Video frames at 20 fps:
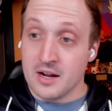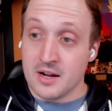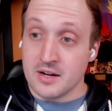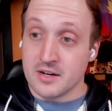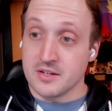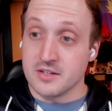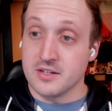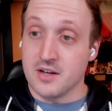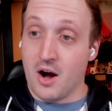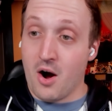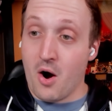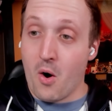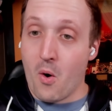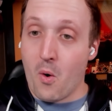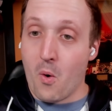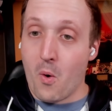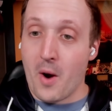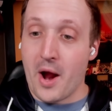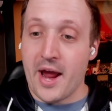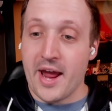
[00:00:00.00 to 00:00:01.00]

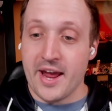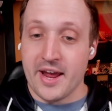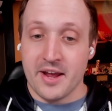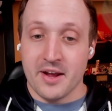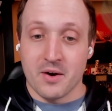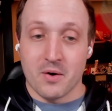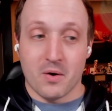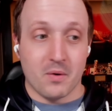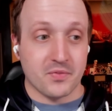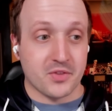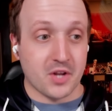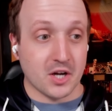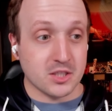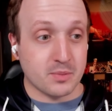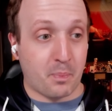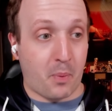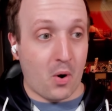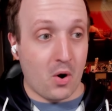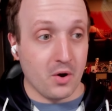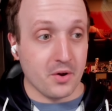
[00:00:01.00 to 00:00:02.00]
No way! Does
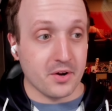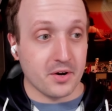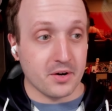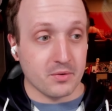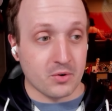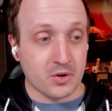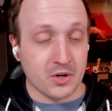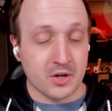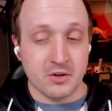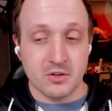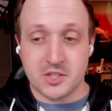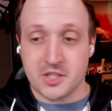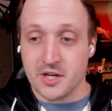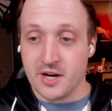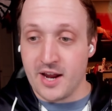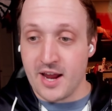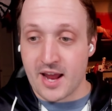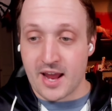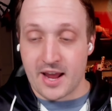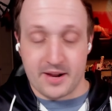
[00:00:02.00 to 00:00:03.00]

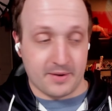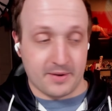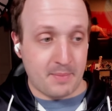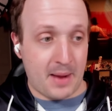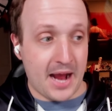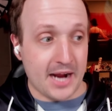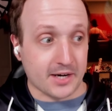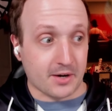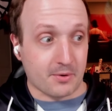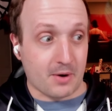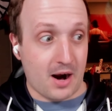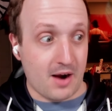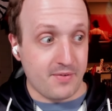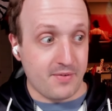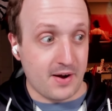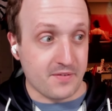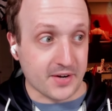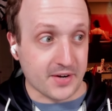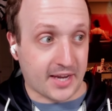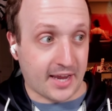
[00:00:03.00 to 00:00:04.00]
Porlyusica, and Makarov
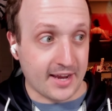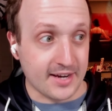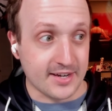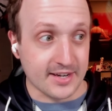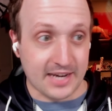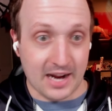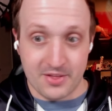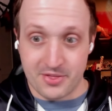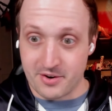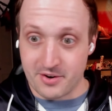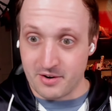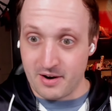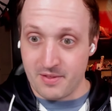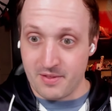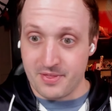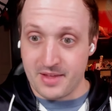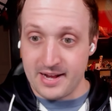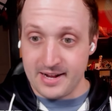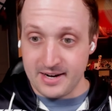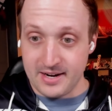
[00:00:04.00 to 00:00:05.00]
have a kid together
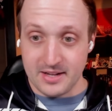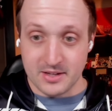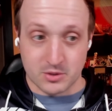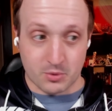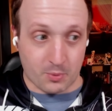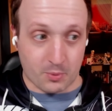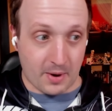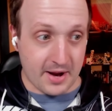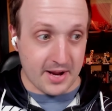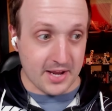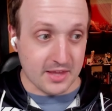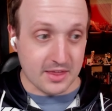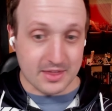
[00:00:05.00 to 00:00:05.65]
and that is Wraith?